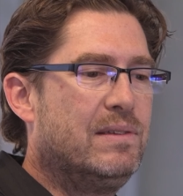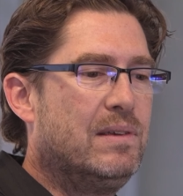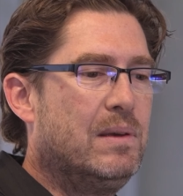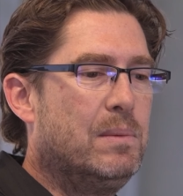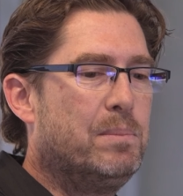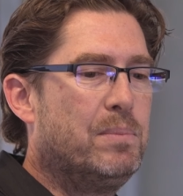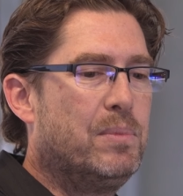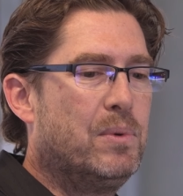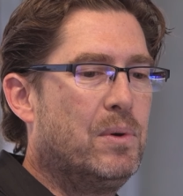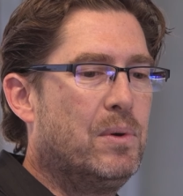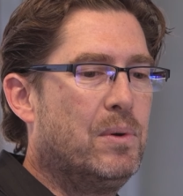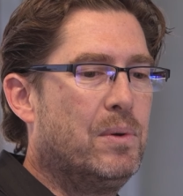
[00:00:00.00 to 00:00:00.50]

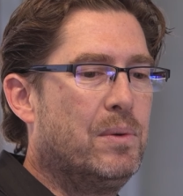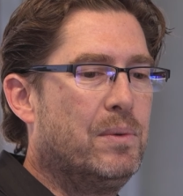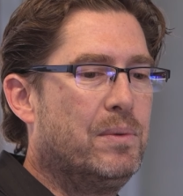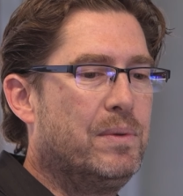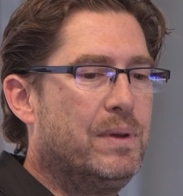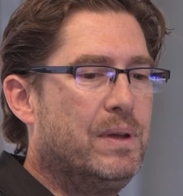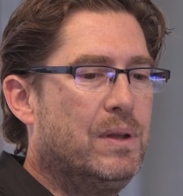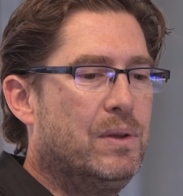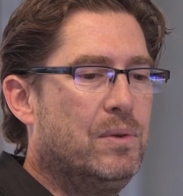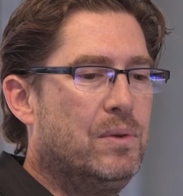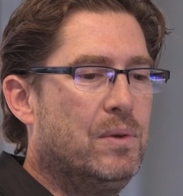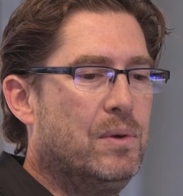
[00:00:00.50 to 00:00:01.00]
simple.
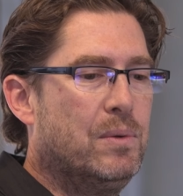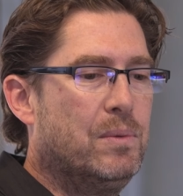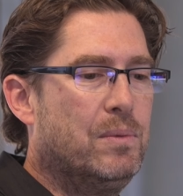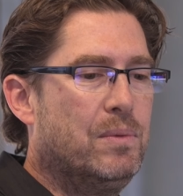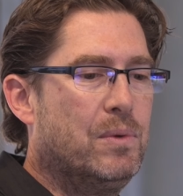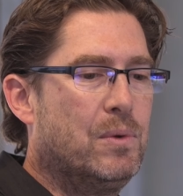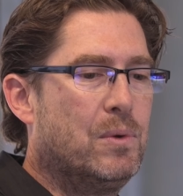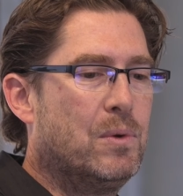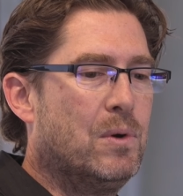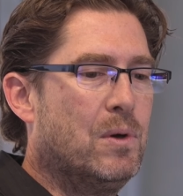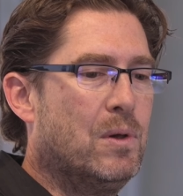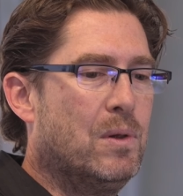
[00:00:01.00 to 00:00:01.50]
You know,
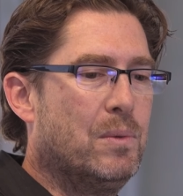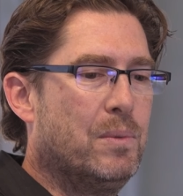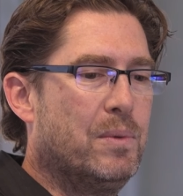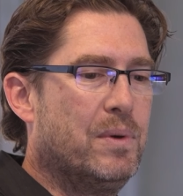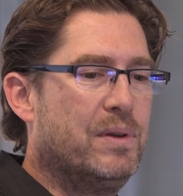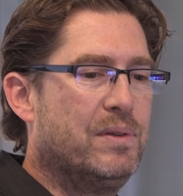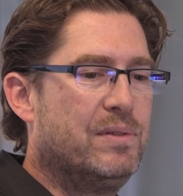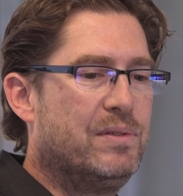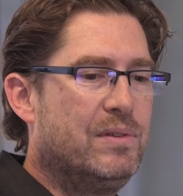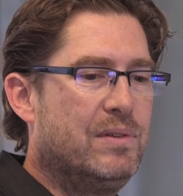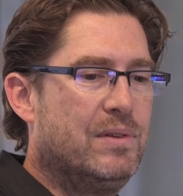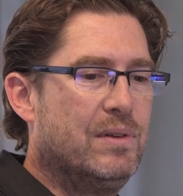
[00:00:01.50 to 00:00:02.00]
the goal
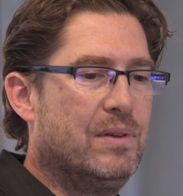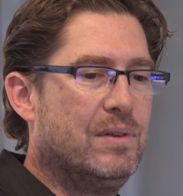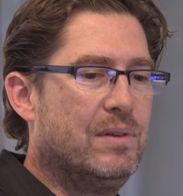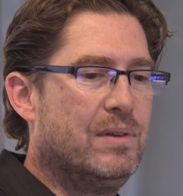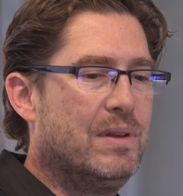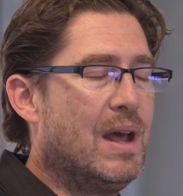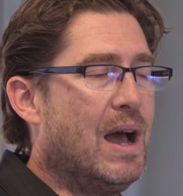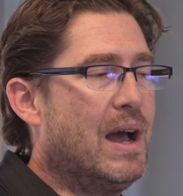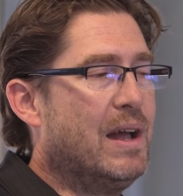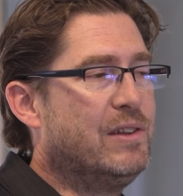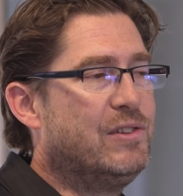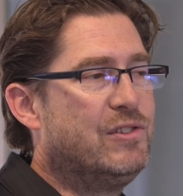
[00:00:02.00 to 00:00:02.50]
was to
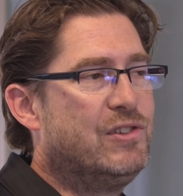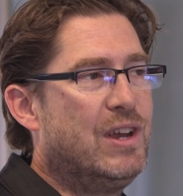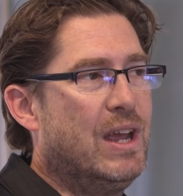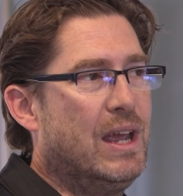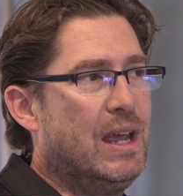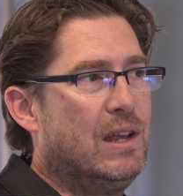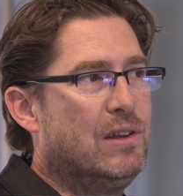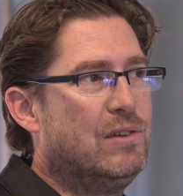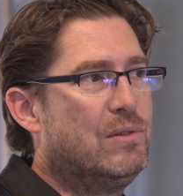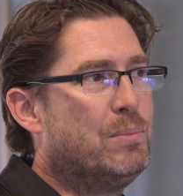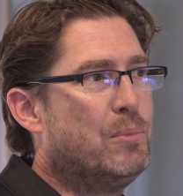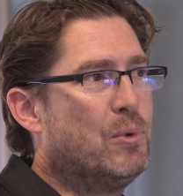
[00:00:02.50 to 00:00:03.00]
not
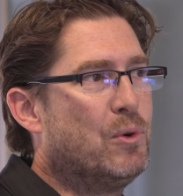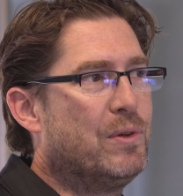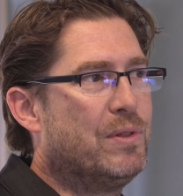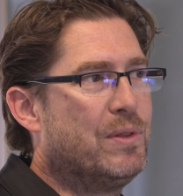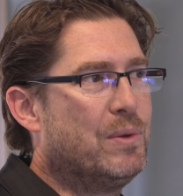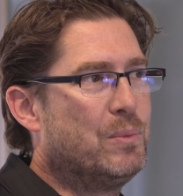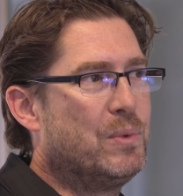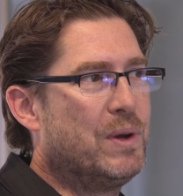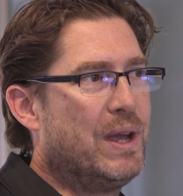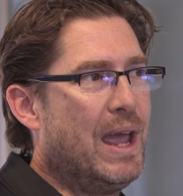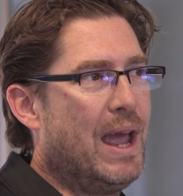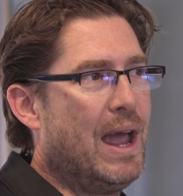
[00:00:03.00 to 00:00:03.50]
change more
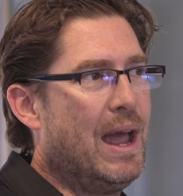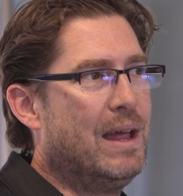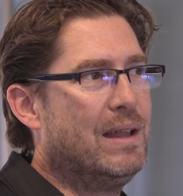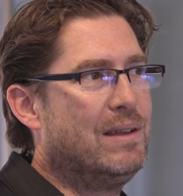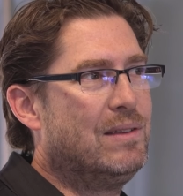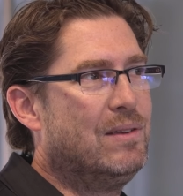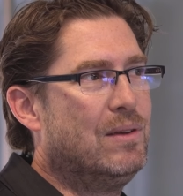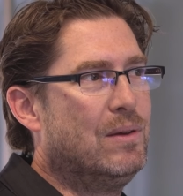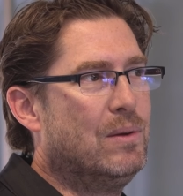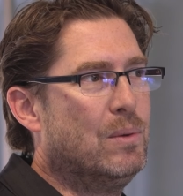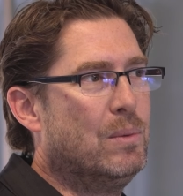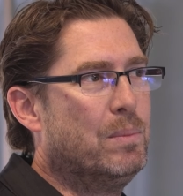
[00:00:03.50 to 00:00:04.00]
than we
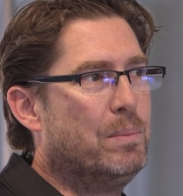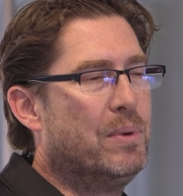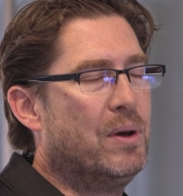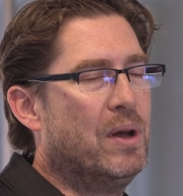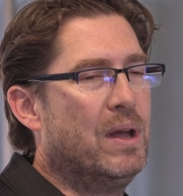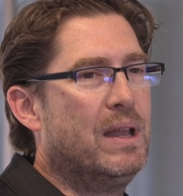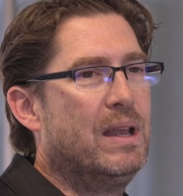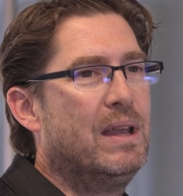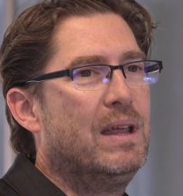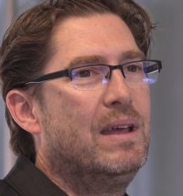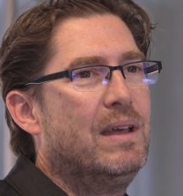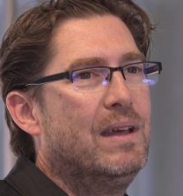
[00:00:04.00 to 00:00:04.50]
had to,
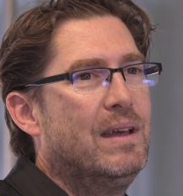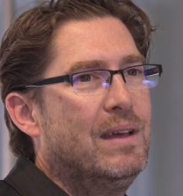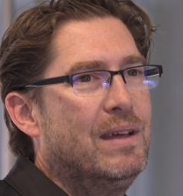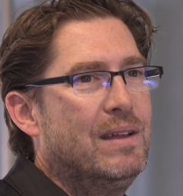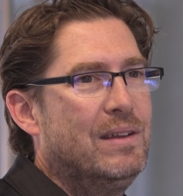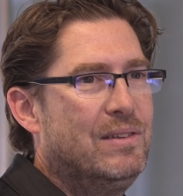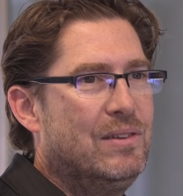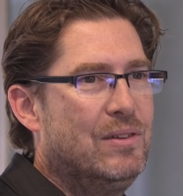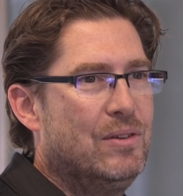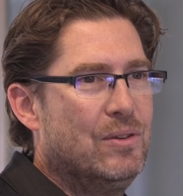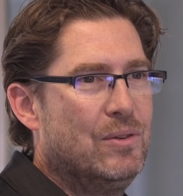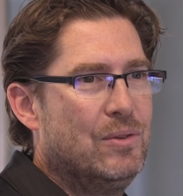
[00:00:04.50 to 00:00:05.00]
but
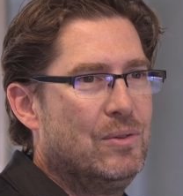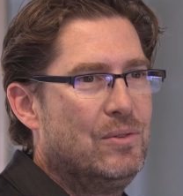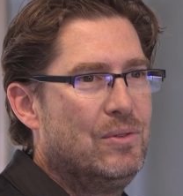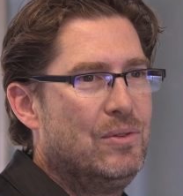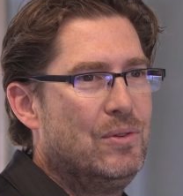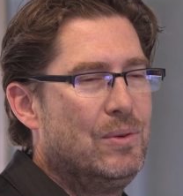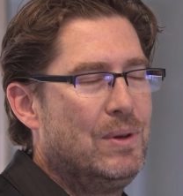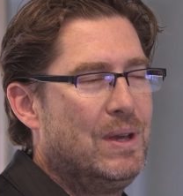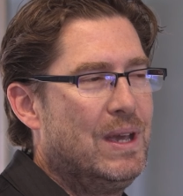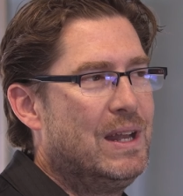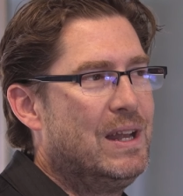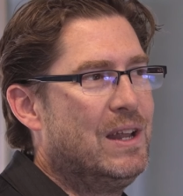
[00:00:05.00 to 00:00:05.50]
to,
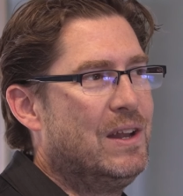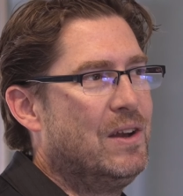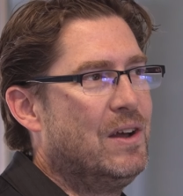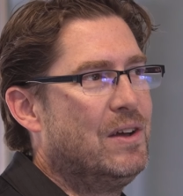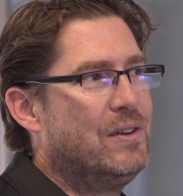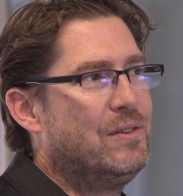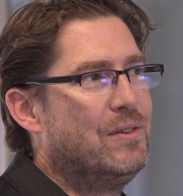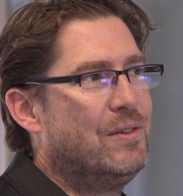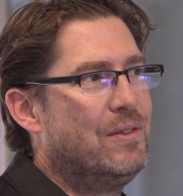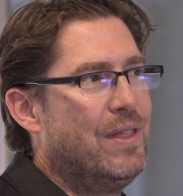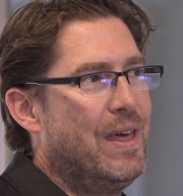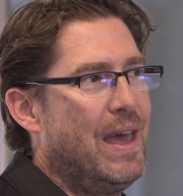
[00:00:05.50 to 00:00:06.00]
to get it
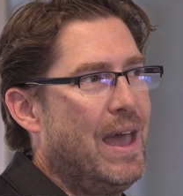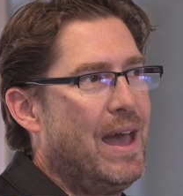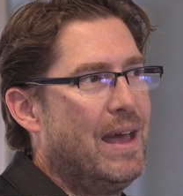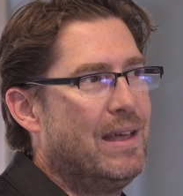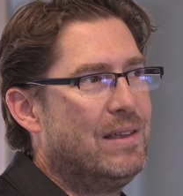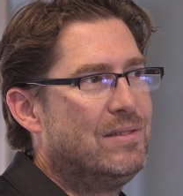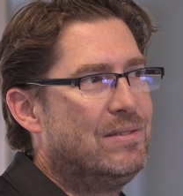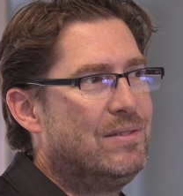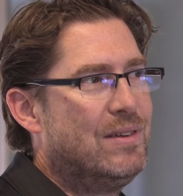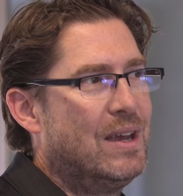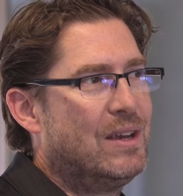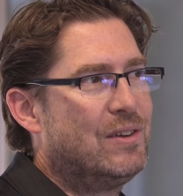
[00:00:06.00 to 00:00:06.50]
under
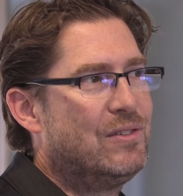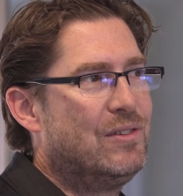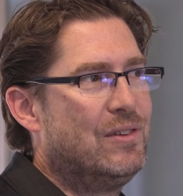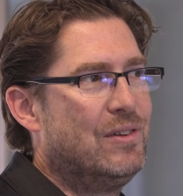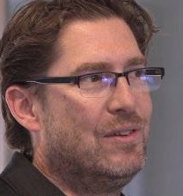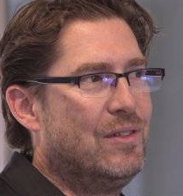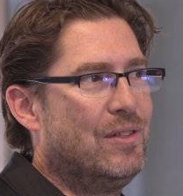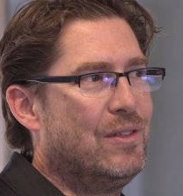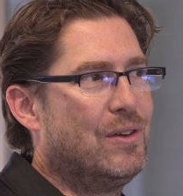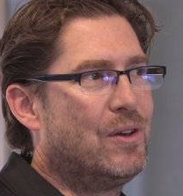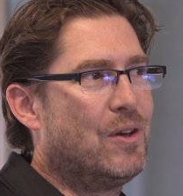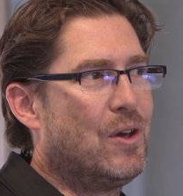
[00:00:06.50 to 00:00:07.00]
that
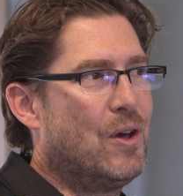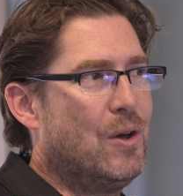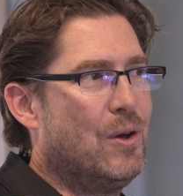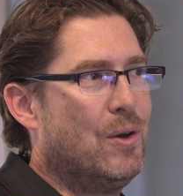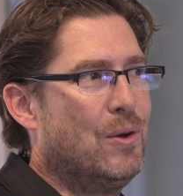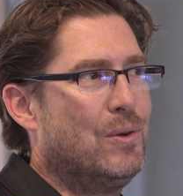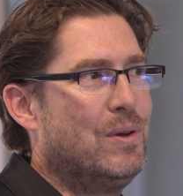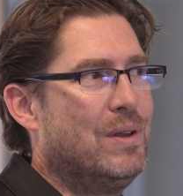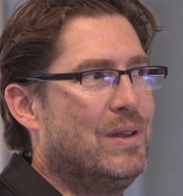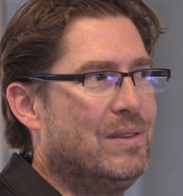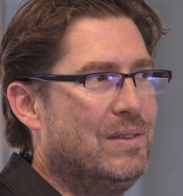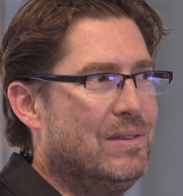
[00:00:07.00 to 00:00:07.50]
section of the
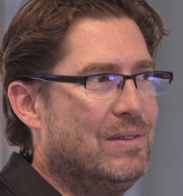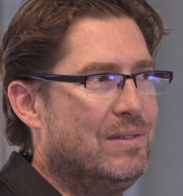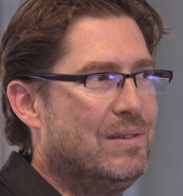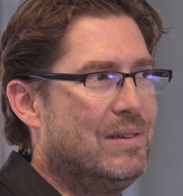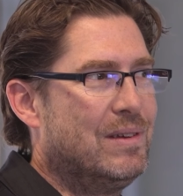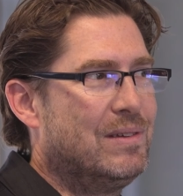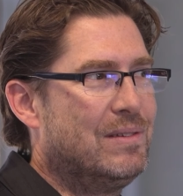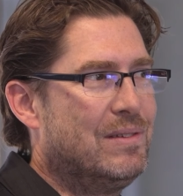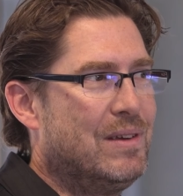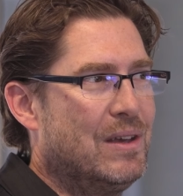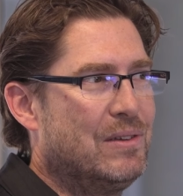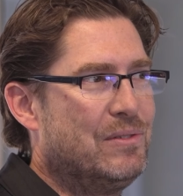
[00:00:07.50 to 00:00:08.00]
code and
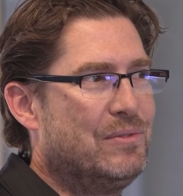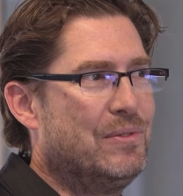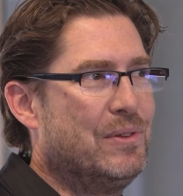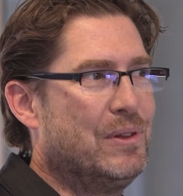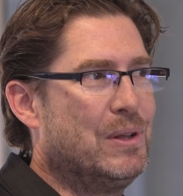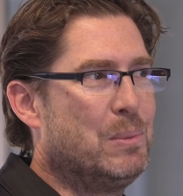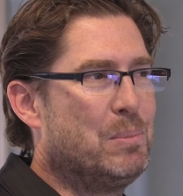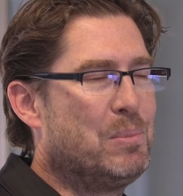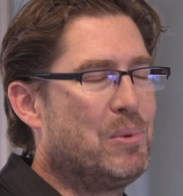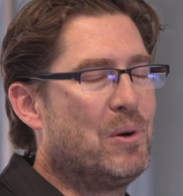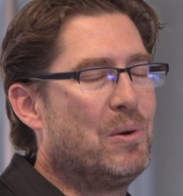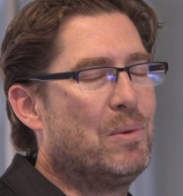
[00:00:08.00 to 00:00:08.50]

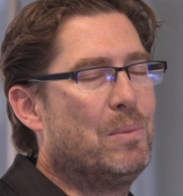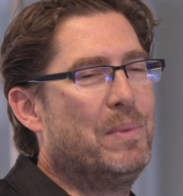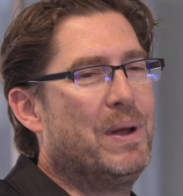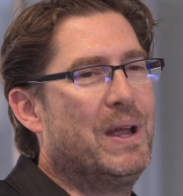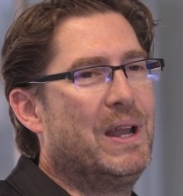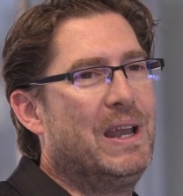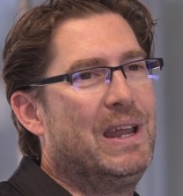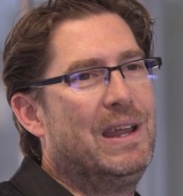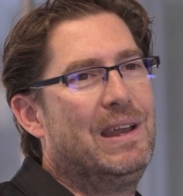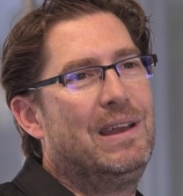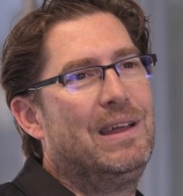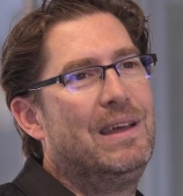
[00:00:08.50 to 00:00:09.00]
successfully
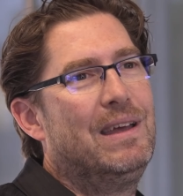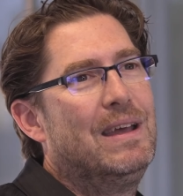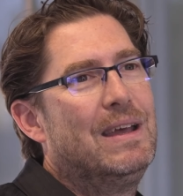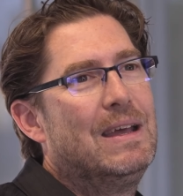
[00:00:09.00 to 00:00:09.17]
permit it.